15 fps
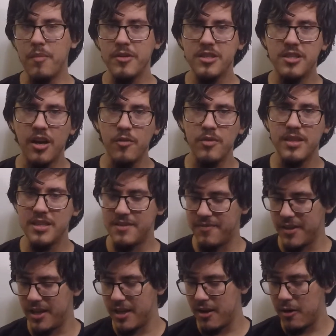We're almost done with
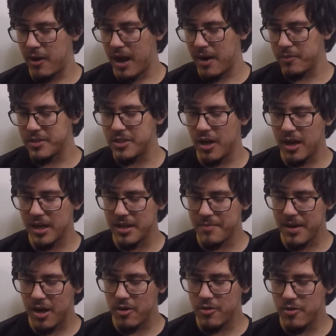this video. I was
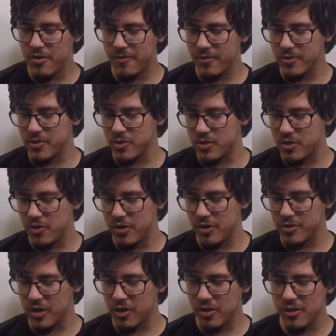talking about Universal
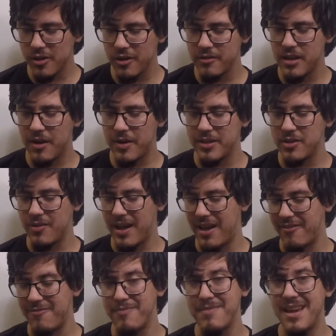Studios earlier, how I
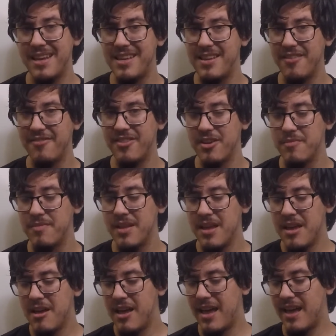don't have many of
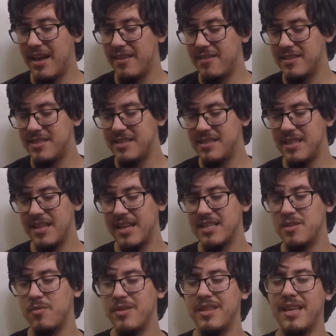them, and this is
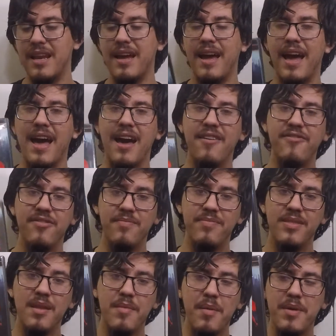the next one that I
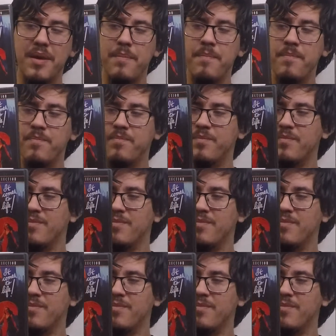have, The Mummy.